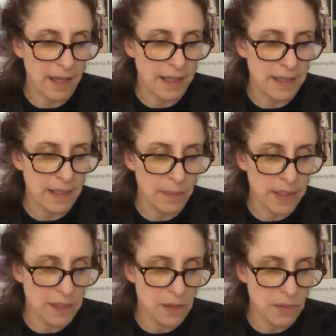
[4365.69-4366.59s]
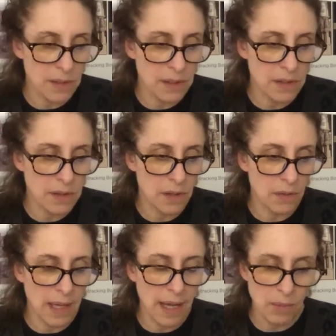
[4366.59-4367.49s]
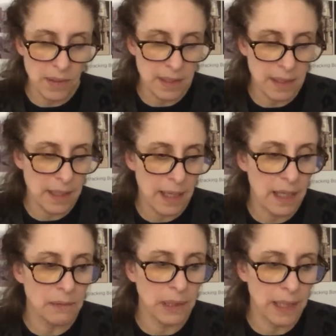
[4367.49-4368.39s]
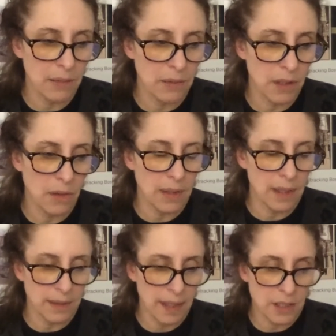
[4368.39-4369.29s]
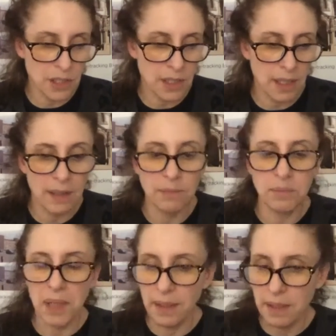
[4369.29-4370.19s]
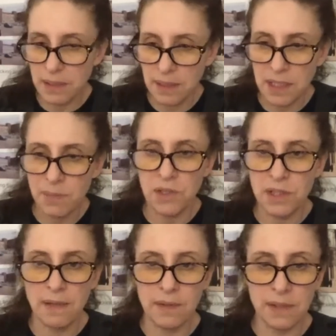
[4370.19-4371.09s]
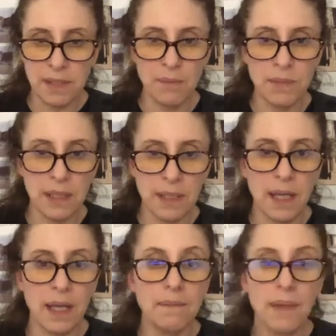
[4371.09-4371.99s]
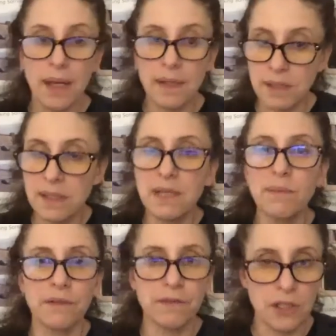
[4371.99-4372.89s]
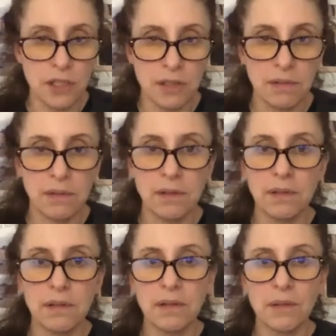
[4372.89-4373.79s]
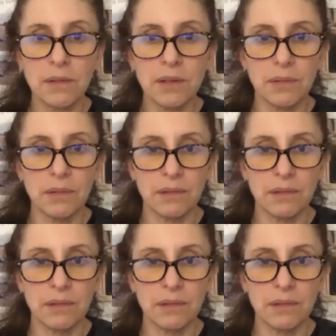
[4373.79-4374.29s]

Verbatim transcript: I tell my students, you know, now with DNA, we now know that they share 86% of the same DNA as a zebrafish. Who knew?